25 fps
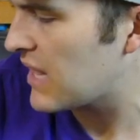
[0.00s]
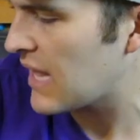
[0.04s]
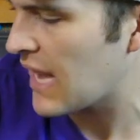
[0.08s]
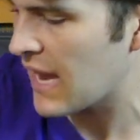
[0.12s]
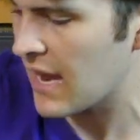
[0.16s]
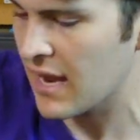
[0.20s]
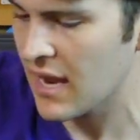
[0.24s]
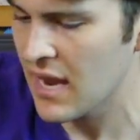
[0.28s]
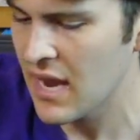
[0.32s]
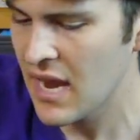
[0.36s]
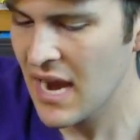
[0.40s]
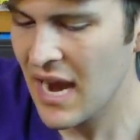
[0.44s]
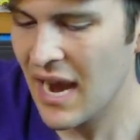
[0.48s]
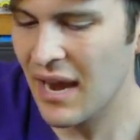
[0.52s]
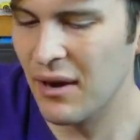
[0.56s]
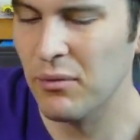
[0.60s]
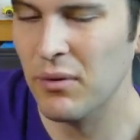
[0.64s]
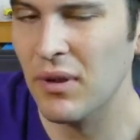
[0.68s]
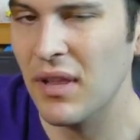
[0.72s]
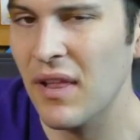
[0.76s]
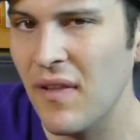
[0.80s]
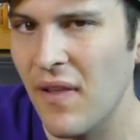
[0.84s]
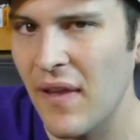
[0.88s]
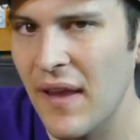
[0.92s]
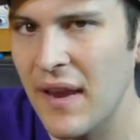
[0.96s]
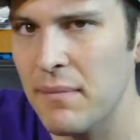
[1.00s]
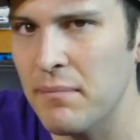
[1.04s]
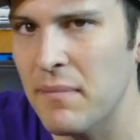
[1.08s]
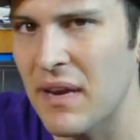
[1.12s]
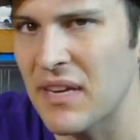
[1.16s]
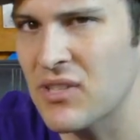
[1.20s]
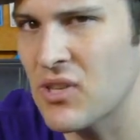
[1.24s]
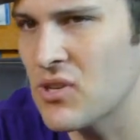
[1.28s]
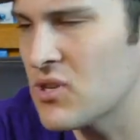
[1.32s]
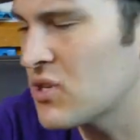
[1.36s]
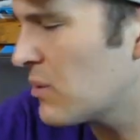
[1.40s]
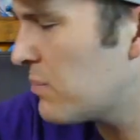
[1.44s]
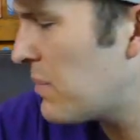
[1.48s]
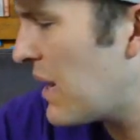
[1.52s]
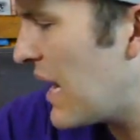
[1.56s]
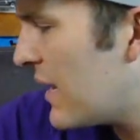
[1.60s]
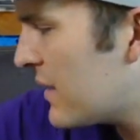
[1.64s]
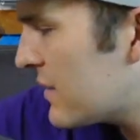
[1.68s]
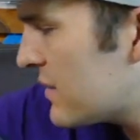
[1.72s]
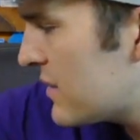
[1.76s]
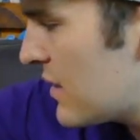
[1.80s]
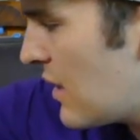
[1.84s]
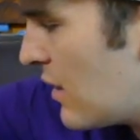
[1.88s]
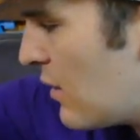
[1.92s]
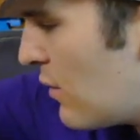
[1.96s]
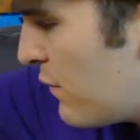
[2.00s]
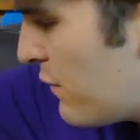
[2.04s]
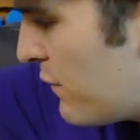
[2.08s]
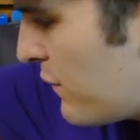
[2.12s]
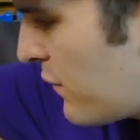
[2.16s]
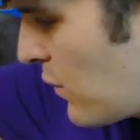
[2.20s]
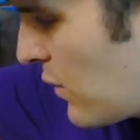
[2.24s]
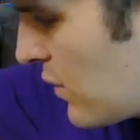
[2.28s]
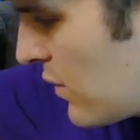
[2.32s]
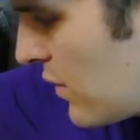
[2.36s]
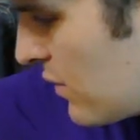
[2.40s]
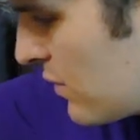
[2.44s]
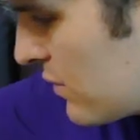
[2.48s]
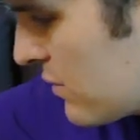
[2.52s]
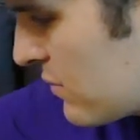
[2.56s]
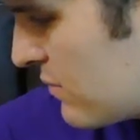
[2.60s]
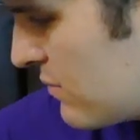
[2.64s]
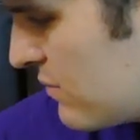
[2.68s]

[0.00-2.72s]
that. I don't really like messenger bags, though, for